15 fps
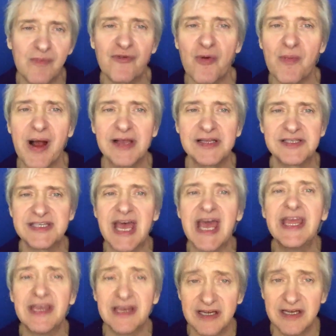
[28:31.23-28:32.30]
from
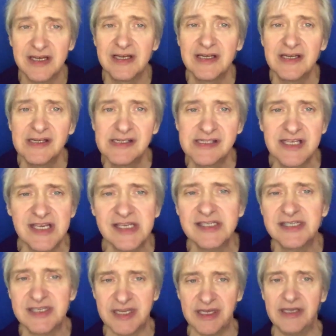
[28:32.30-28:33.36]
Isaiah
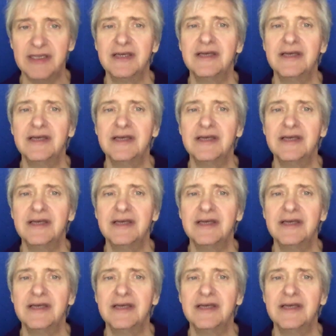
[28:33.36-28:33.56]
60.